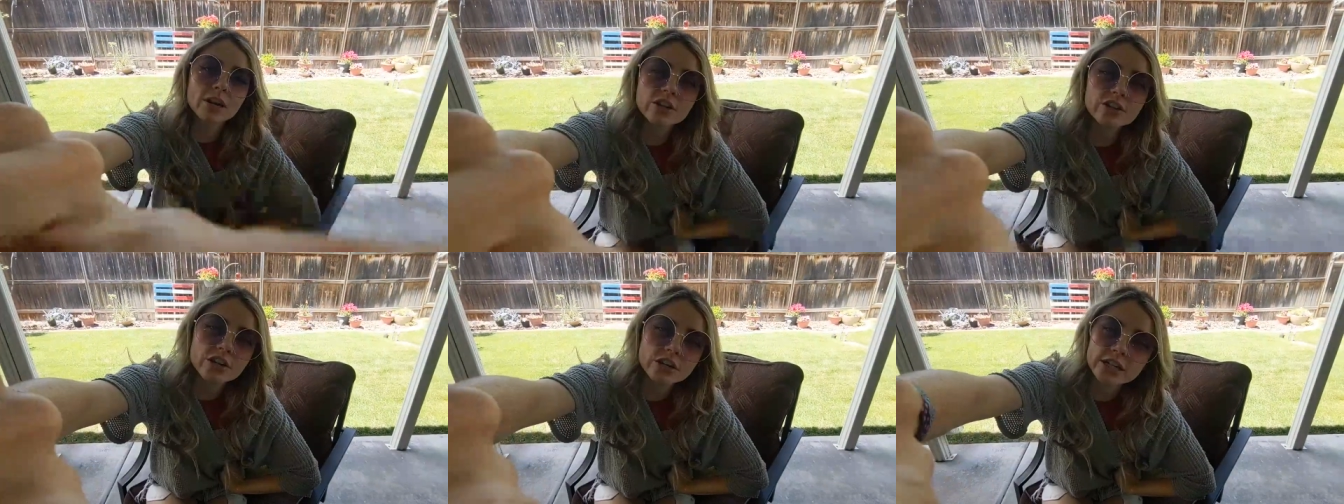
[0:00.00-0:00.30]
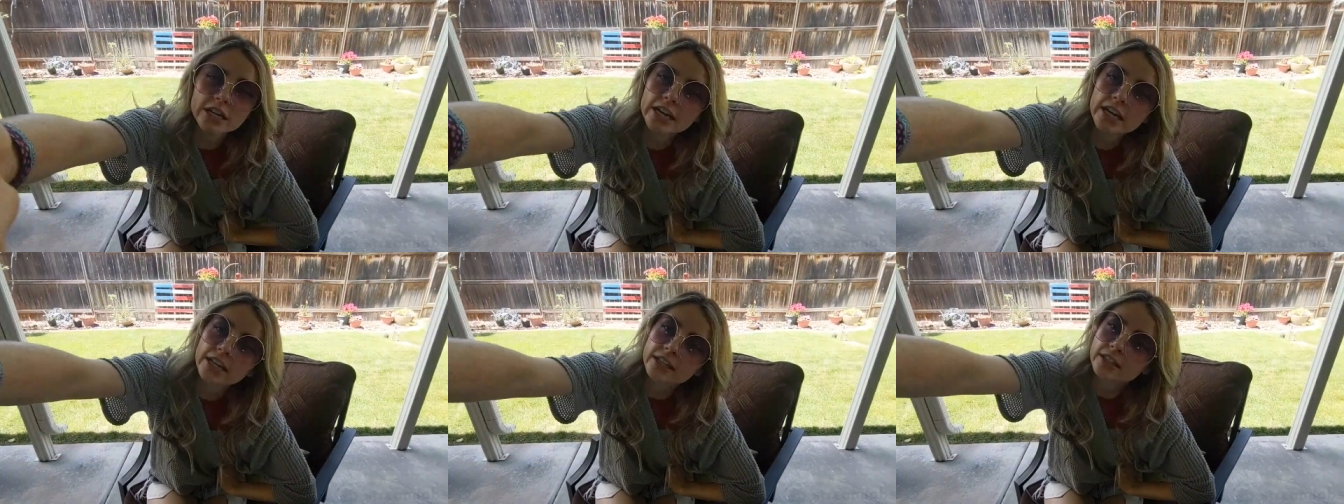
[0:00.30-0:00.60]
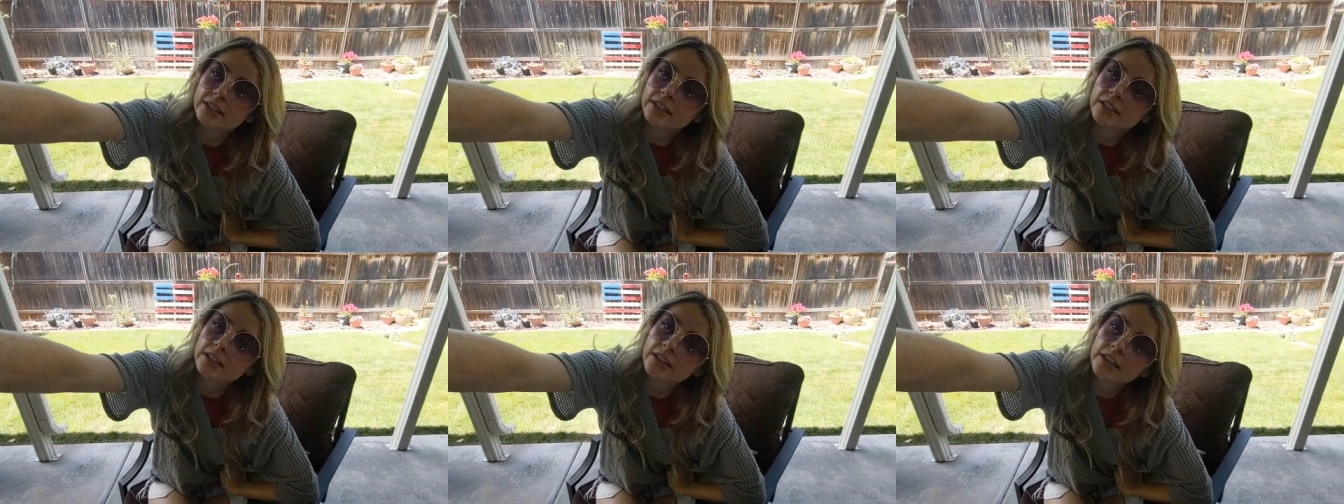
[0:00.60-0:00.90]
but I'll check
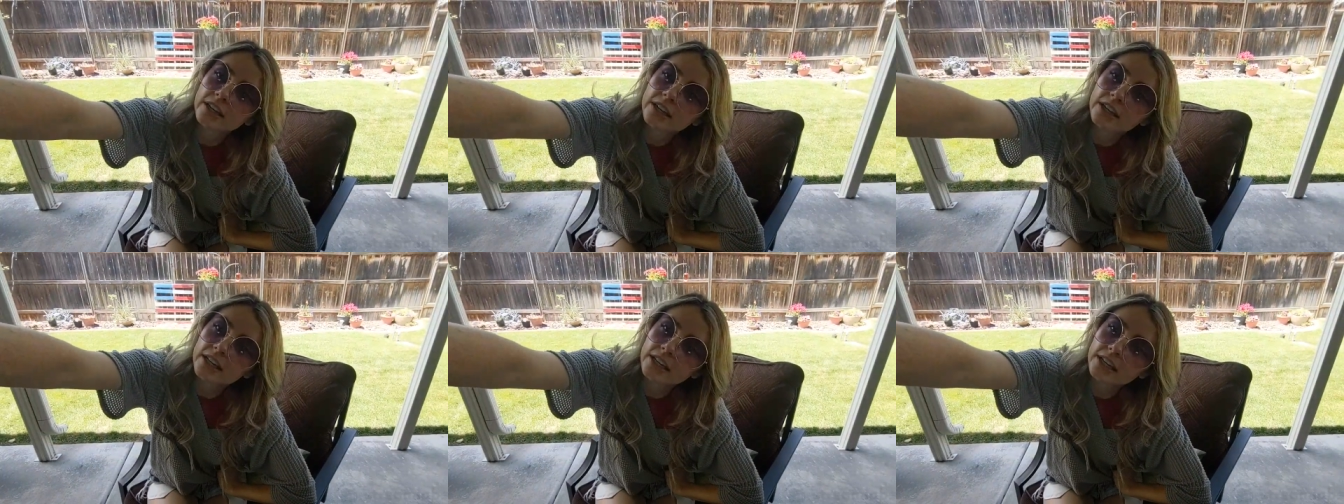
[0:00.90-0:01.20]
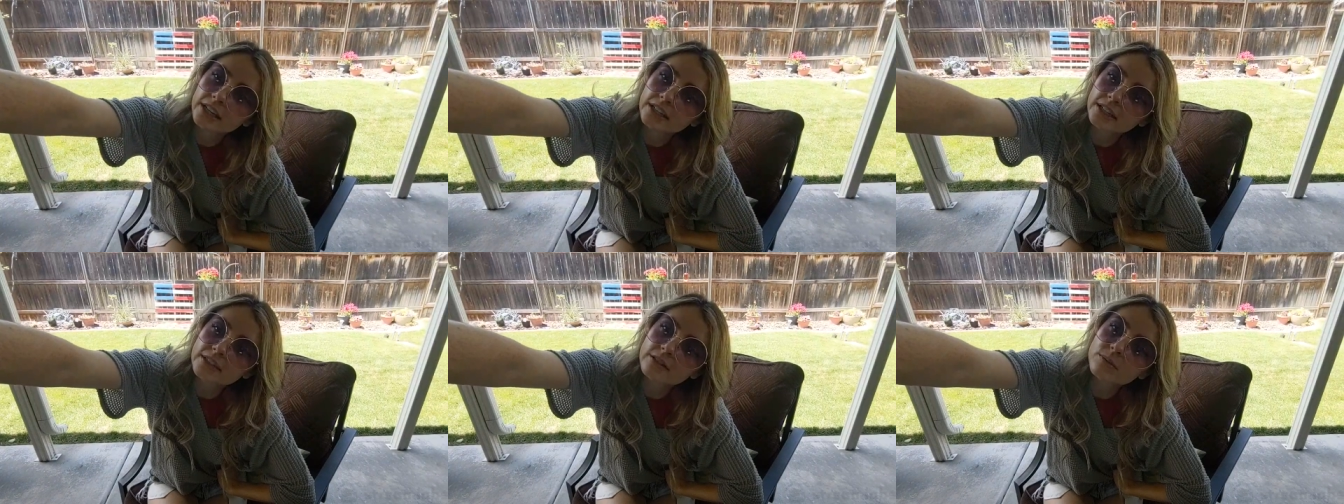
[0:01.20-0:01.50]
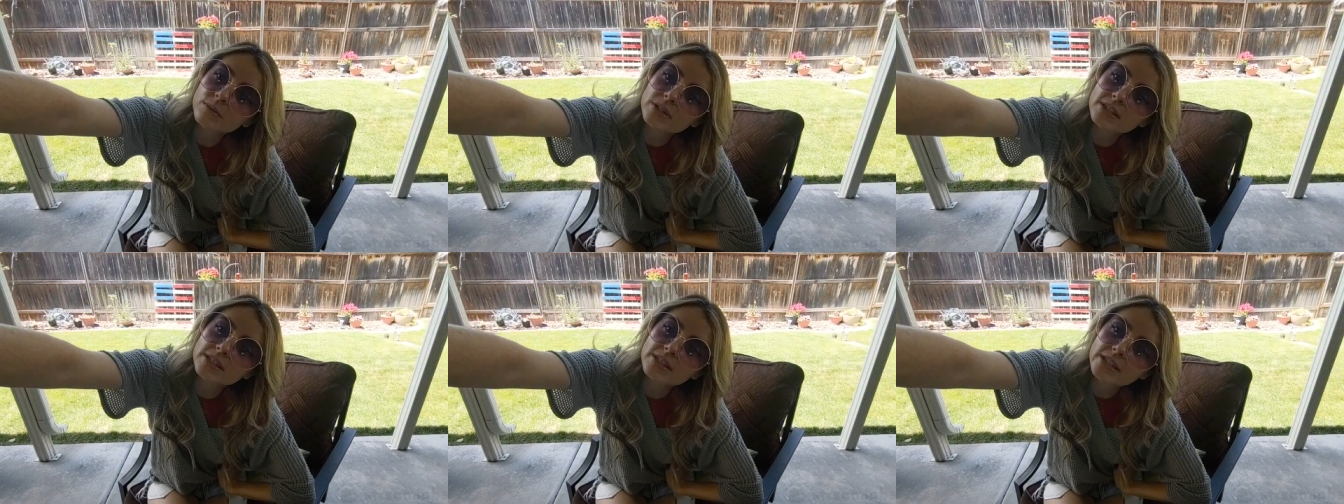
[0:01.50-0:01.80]
again. It
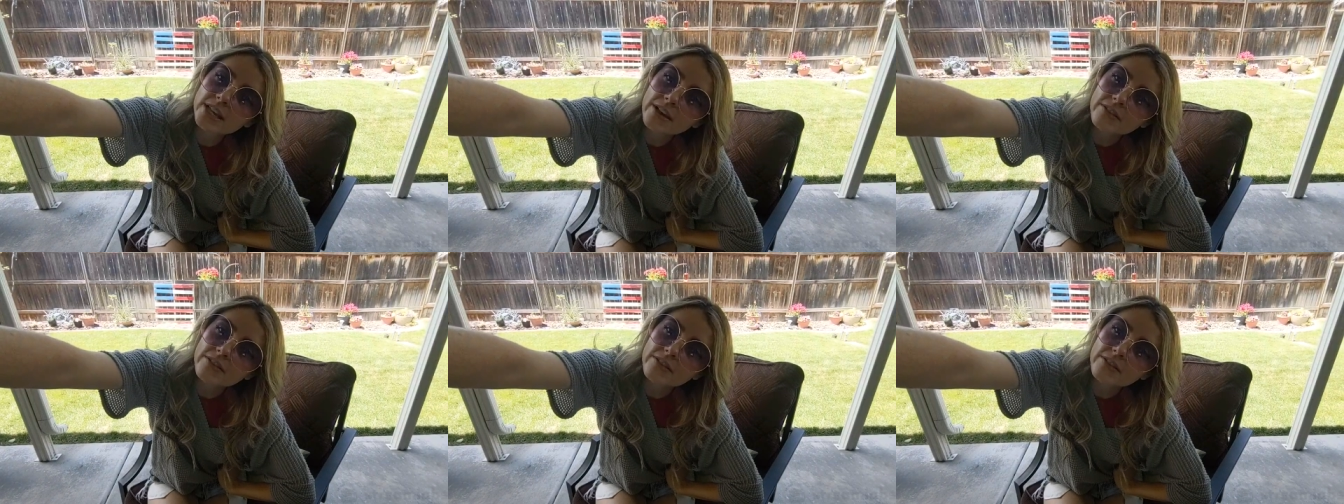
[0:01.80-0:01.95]
was